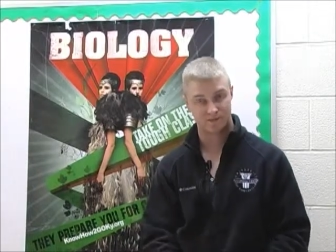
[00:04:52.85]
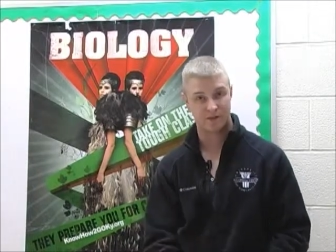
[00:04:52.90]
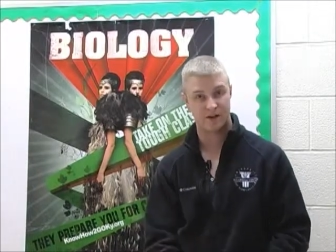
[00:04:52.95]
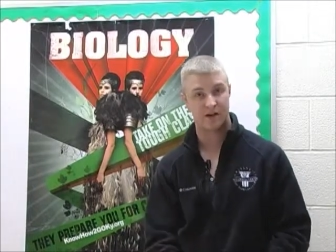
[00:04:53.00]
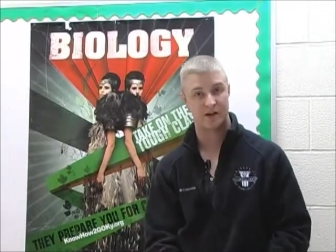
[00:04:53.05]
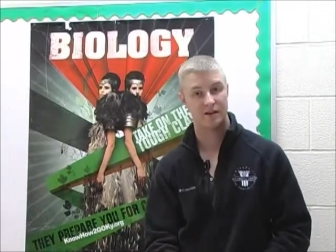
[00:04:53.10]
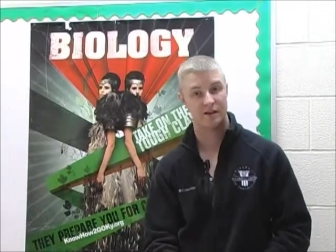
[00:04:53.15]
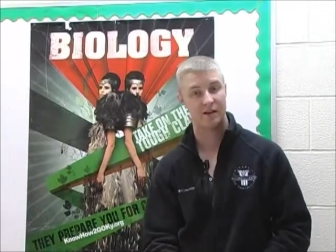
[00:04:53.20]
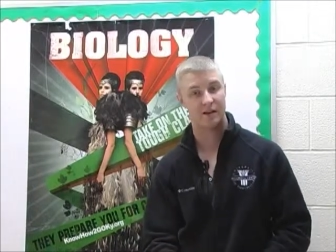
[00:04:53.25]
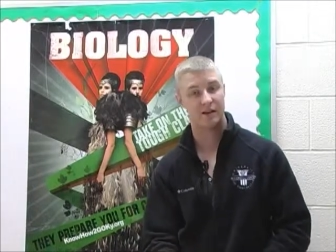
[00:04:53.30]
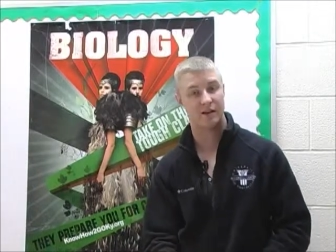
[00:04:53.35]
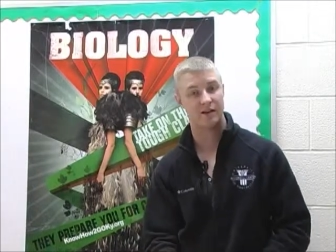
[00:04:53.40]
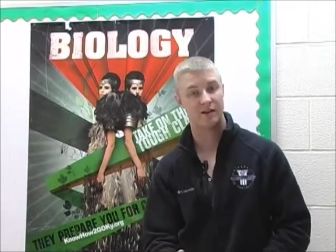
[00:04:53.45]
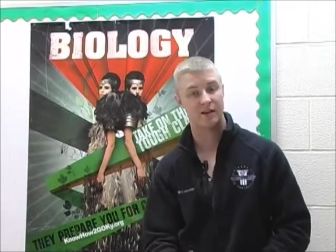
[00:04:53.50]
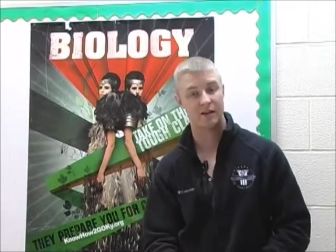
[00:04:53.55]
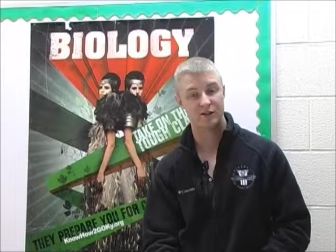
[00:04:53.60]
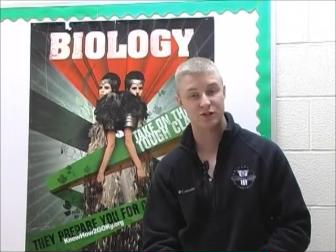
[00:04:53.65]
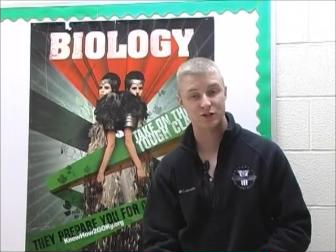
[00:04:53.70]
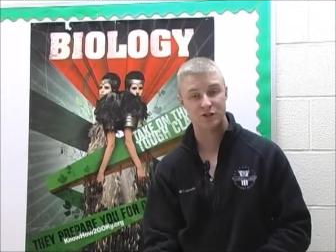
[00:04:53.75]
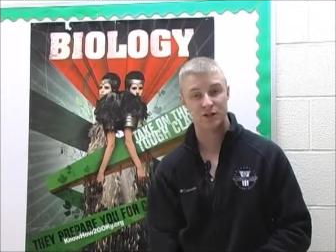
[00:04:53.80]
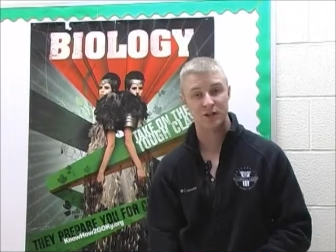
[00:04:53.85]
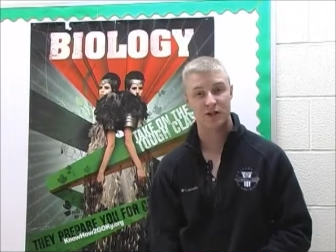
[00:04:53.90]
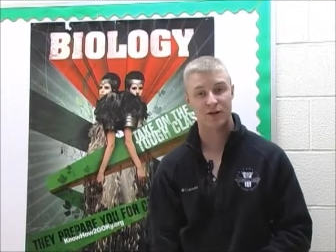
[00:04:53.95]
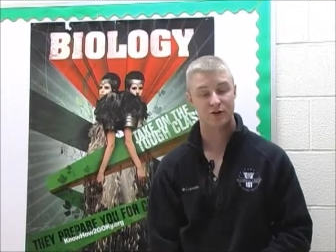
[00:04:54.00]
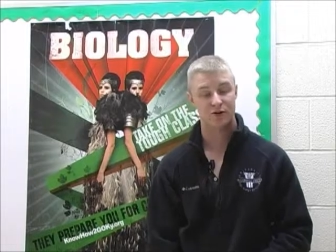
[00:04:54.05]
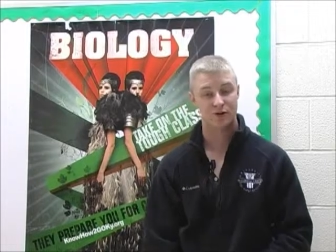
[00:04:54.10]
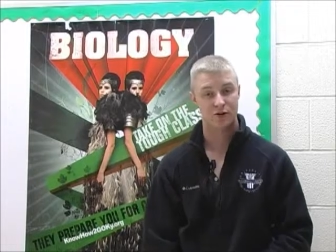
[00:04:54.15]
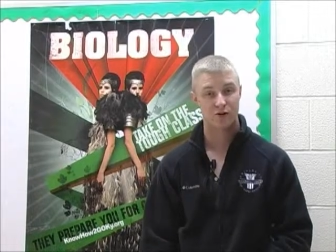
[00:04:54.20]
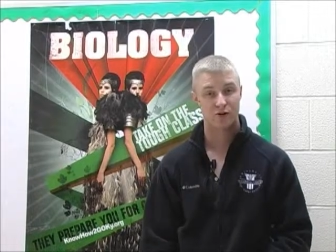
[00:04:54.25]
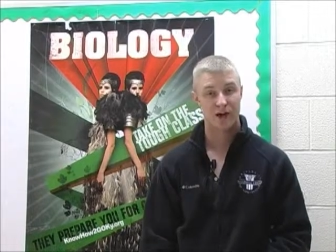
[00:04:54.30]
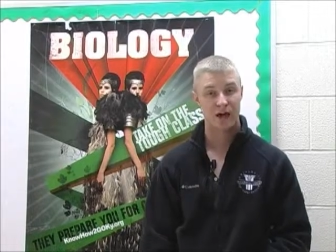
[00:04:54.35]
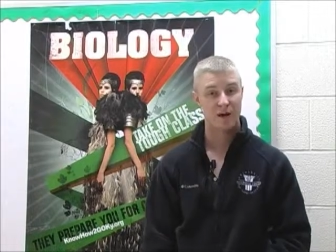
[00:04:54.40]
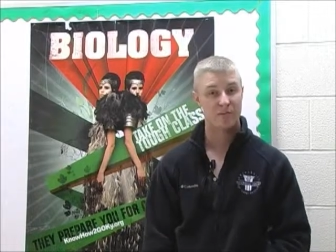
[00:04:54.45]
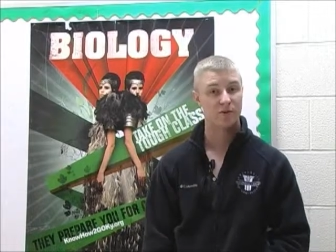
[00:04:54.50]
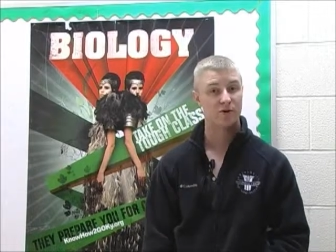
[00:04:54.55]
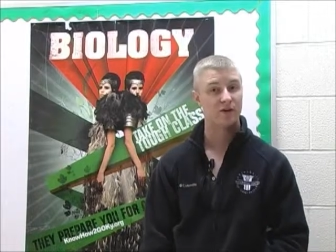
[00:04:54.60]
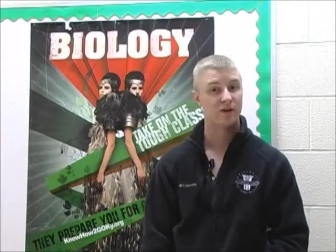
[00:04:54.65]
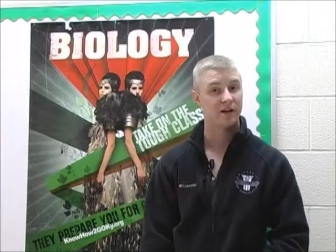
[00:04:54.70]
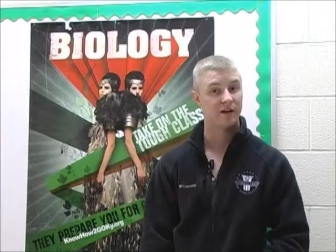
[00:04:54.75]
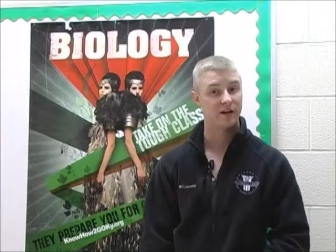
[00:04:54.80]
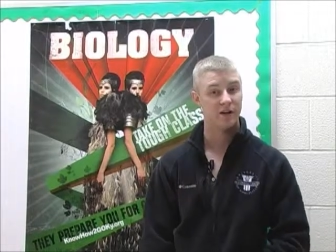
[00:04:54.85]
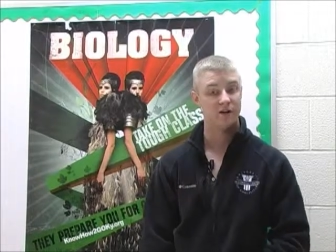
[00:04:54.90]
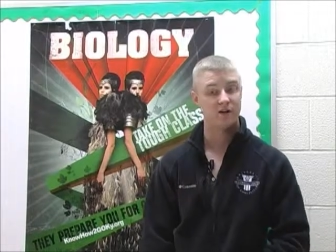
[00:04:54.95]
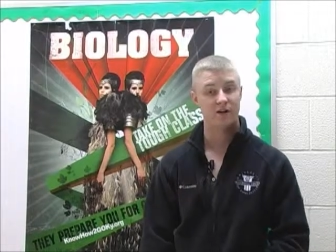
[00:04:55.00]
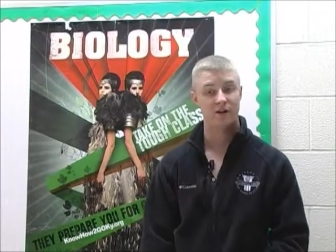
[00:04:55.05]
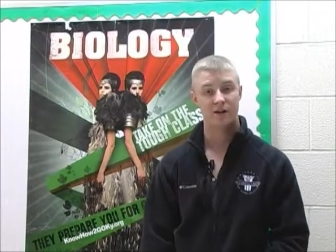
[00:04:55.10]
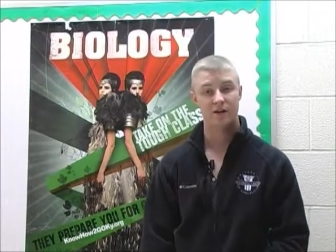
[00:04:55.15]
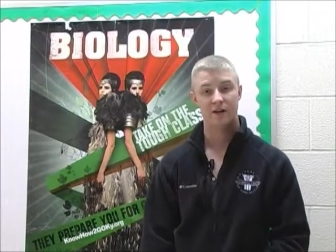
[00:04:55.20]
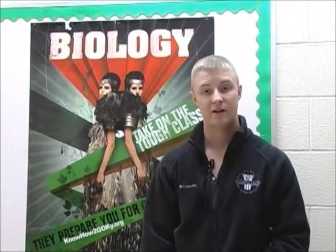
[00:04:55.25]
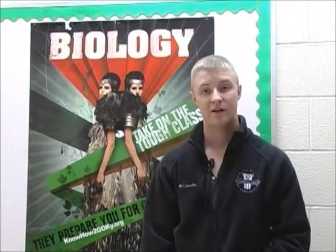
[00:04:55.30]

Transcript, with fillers: and uh, legislators on Capitol Hill